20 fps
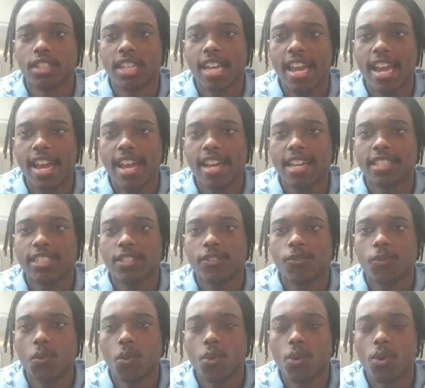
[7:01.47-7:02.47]
cash
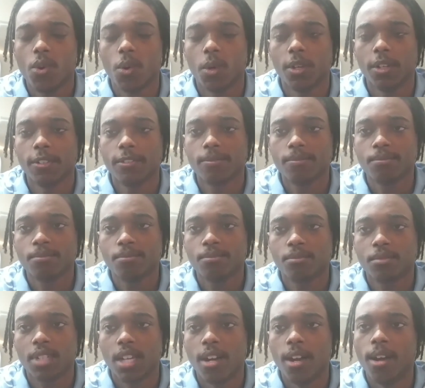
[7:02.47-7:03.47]
for
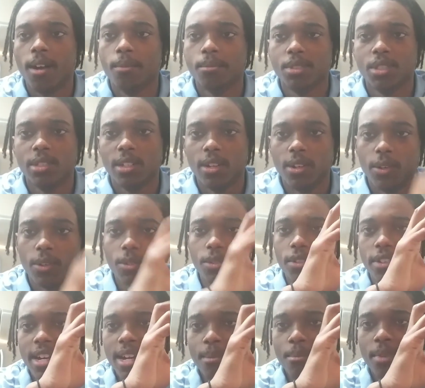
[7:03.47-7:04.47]

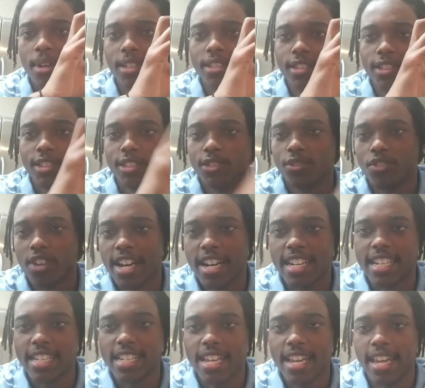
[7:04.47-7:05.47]
grandmother's
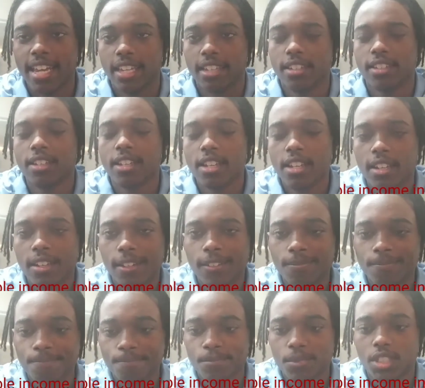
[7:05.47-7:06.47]
rainy day.
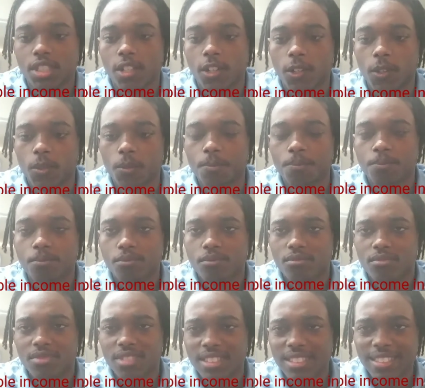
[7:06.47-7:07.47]
So
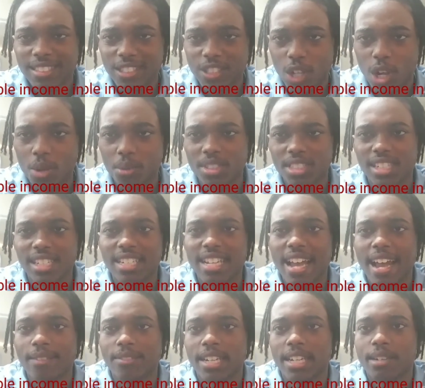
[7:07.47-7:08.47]
it's always good to
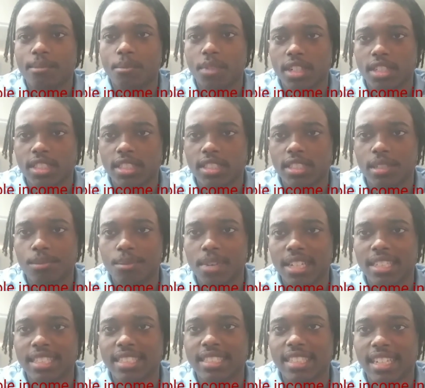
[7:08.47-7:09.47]
have that emergency
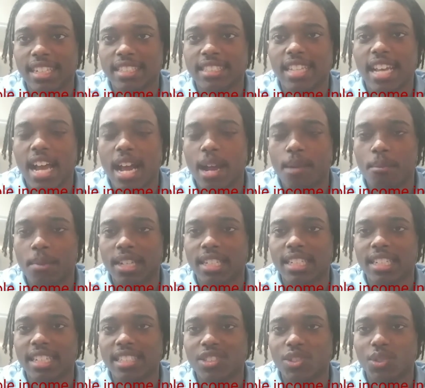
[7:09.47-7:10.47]
money set aside,
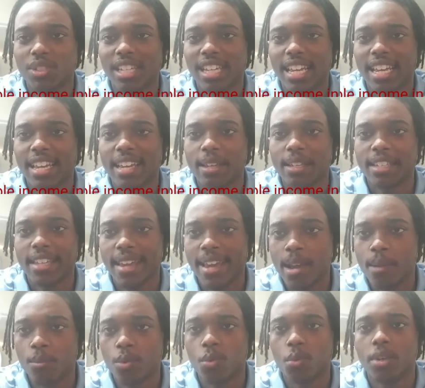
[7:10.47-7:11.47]
money that you can
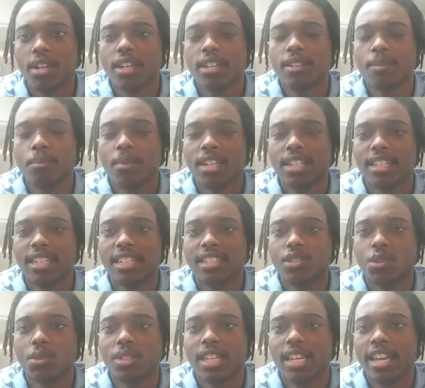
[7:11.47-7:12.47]
gamble with, money that
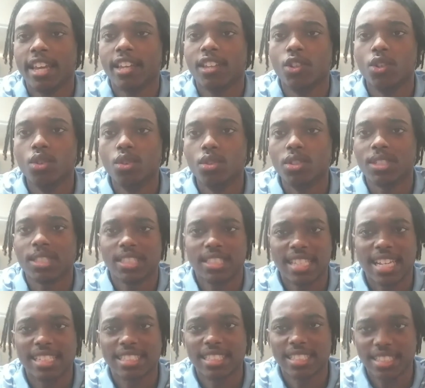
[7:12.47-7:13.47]
you can lose, because
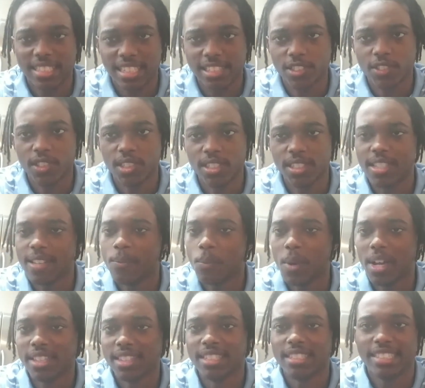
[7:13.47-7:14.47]
that's essentially
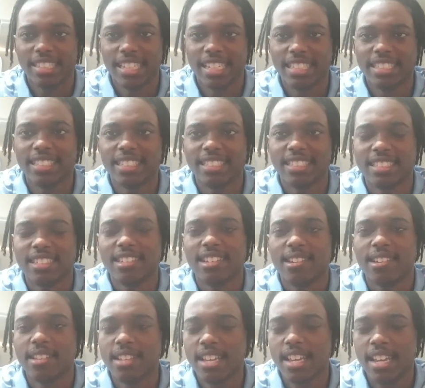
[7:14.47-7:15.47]
what this is. This is
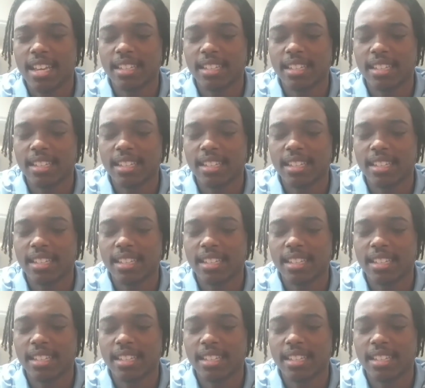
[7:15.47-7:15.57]
a